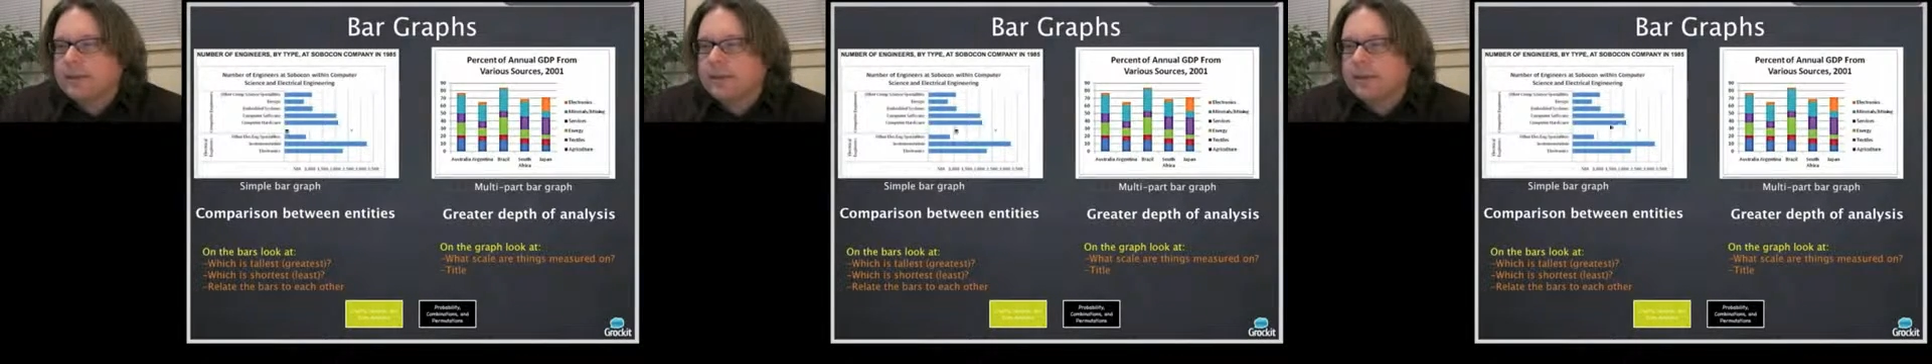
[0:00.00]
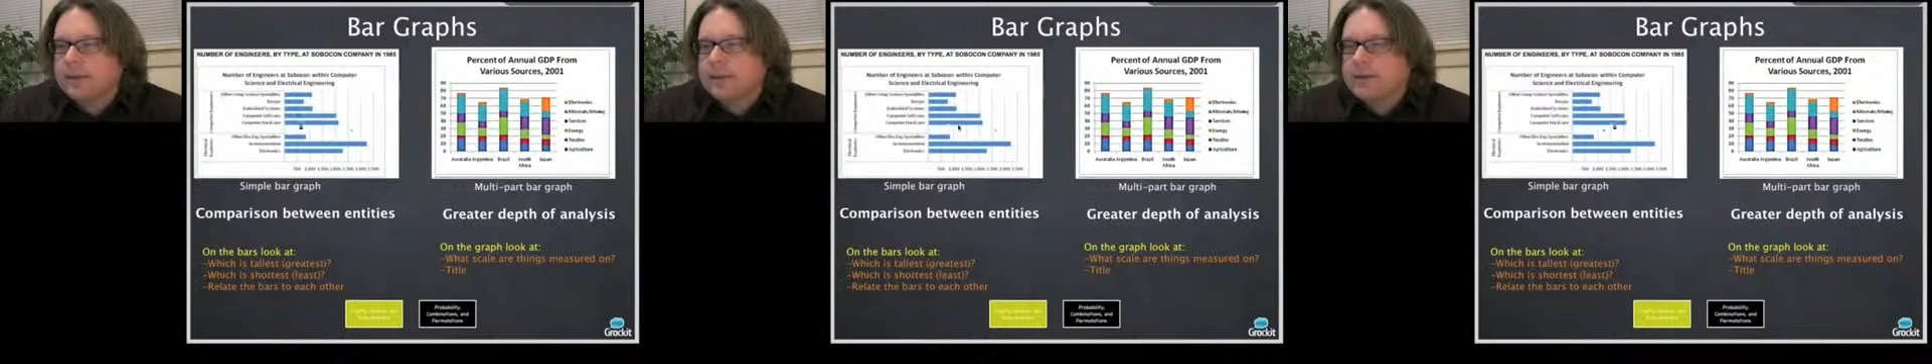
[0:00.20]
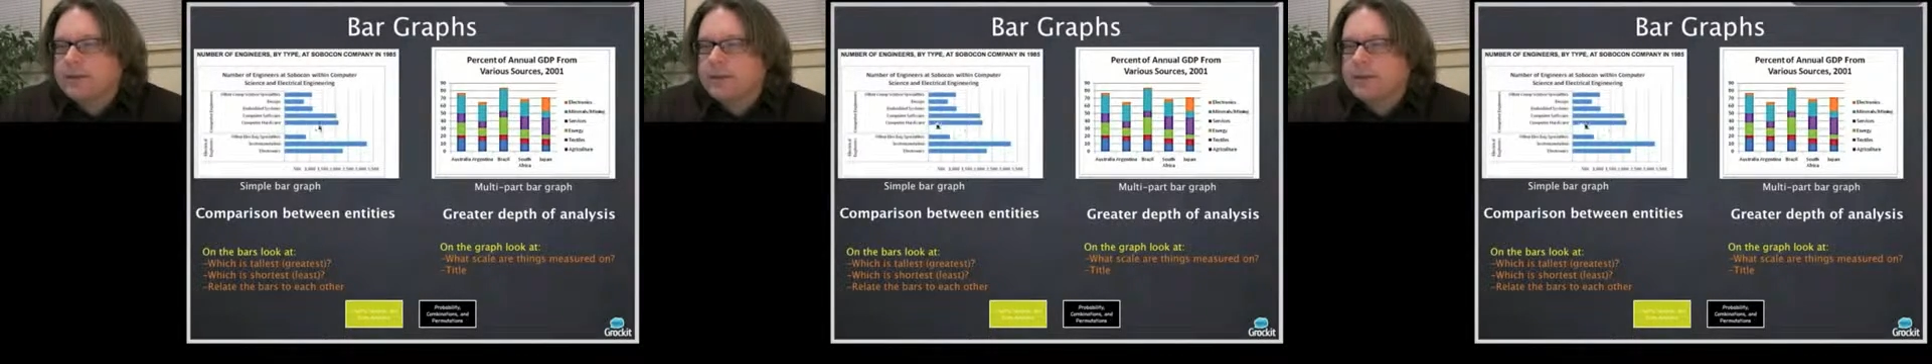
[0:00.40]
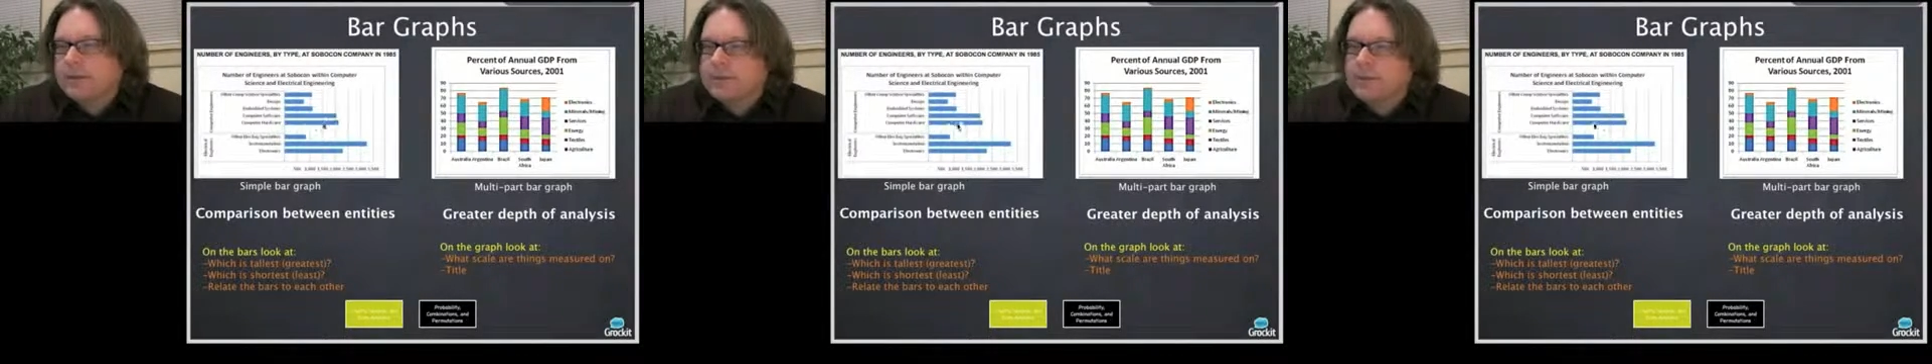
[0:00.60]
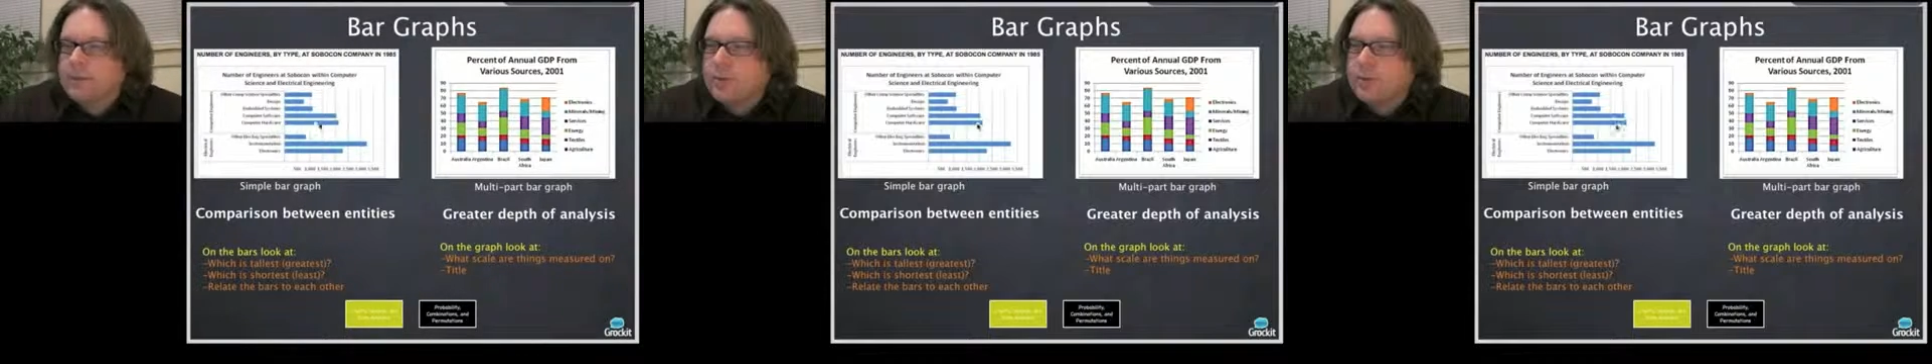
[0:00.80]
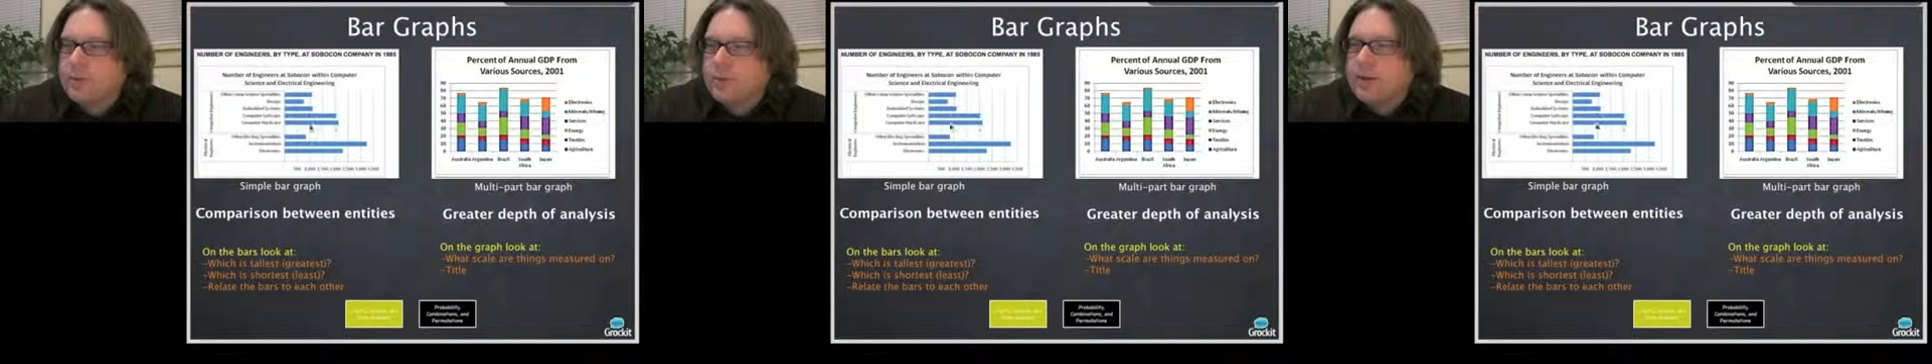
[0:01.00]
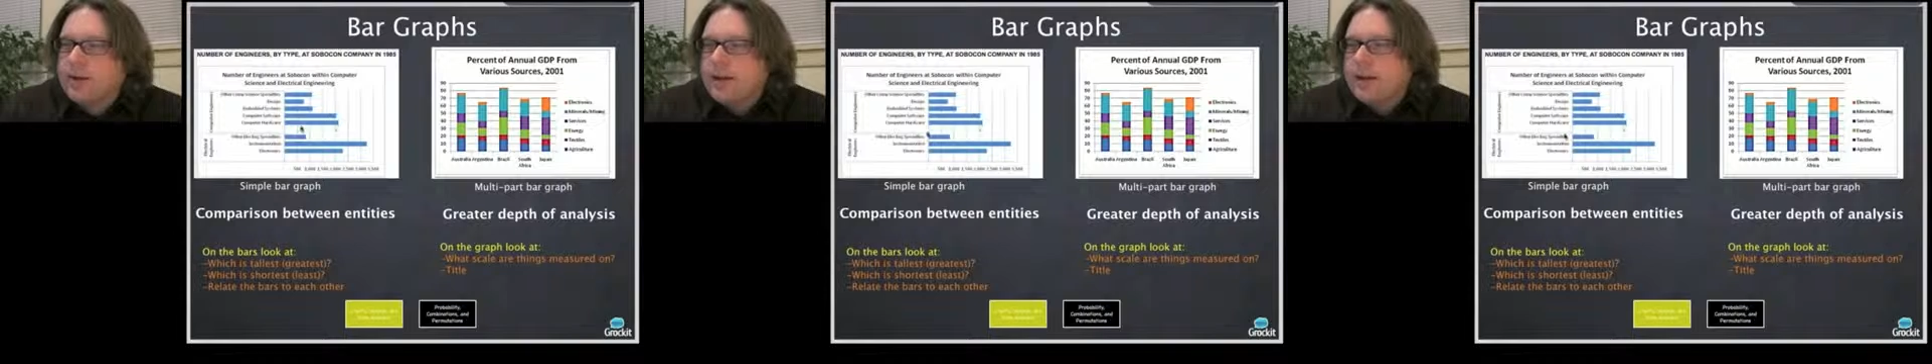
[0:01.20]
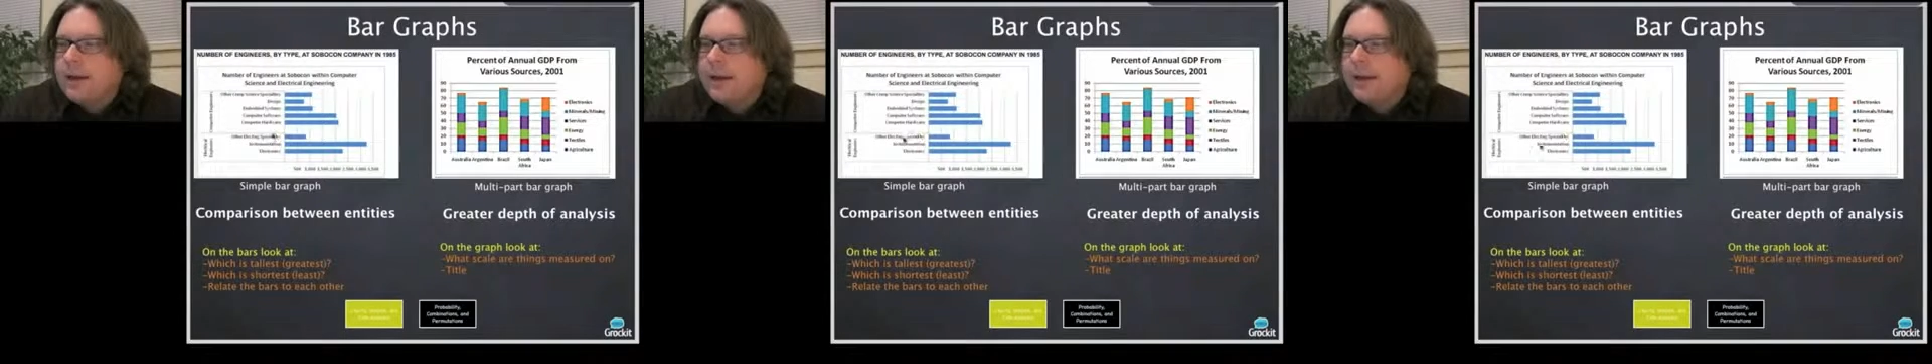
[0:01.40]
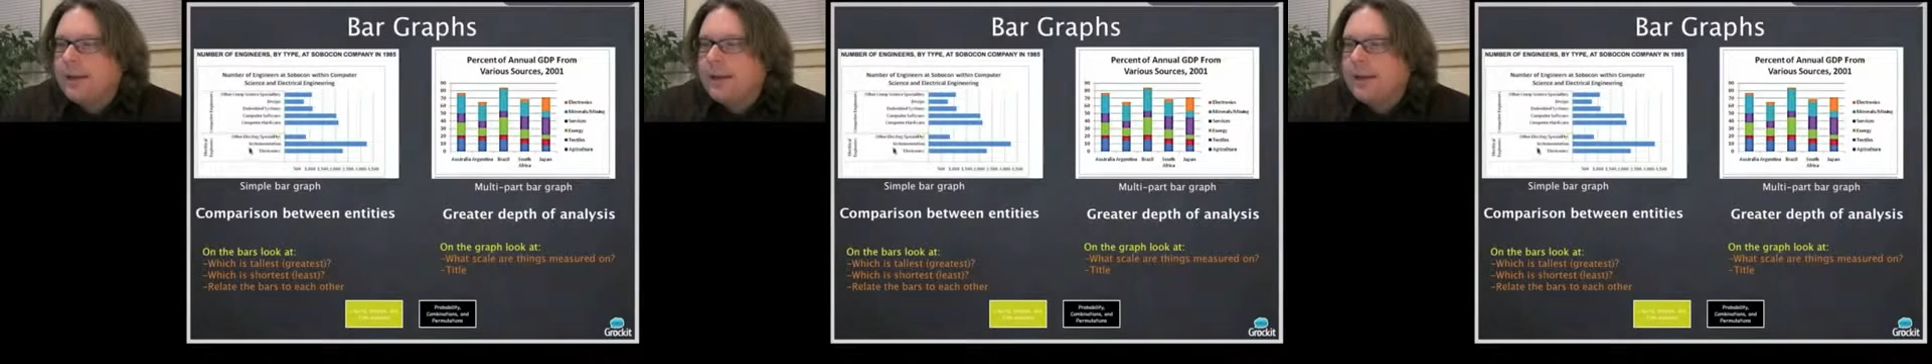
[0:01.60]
a continuous whole.